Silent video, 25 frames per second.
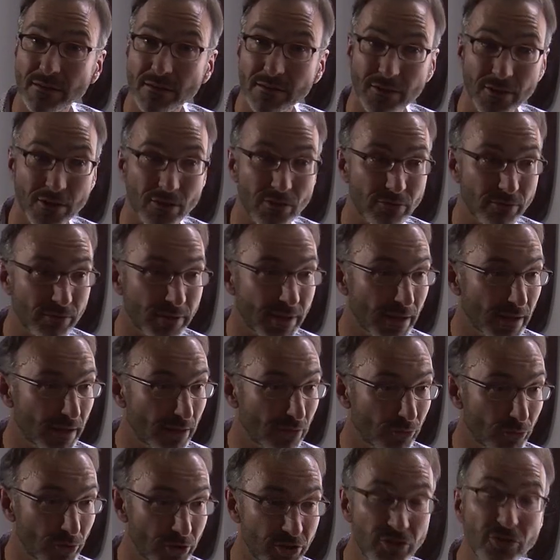So
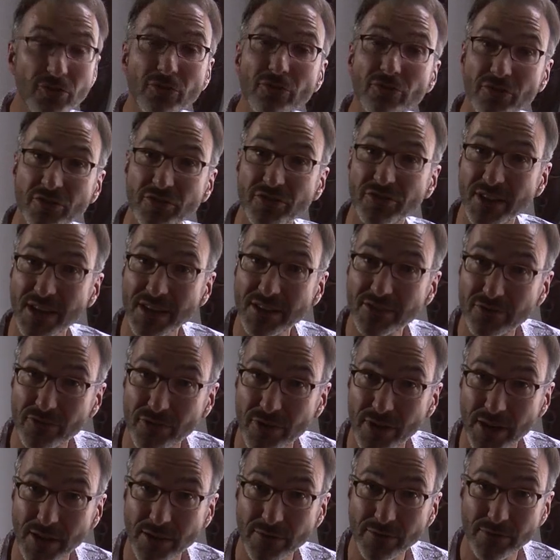they reduce her sex
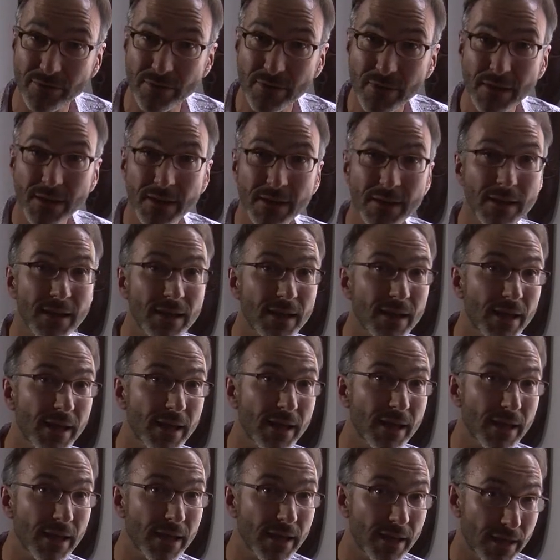drive
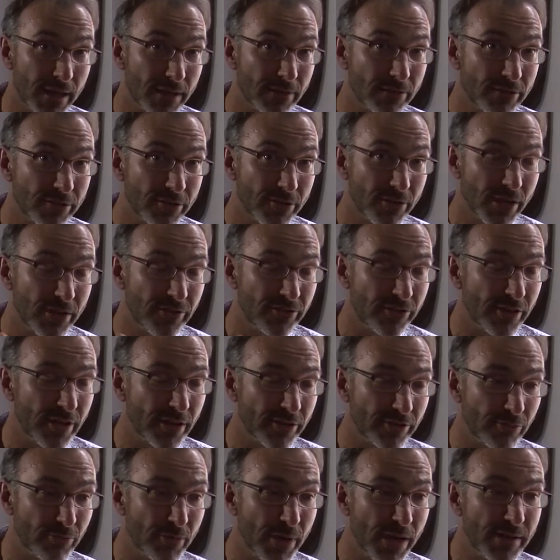uh, so that she
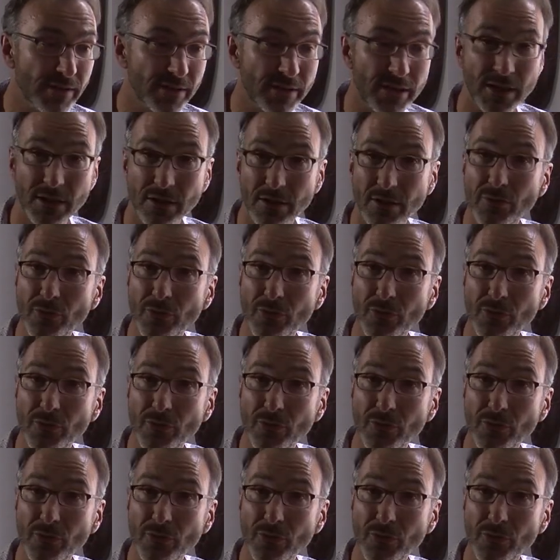doesn't mate again.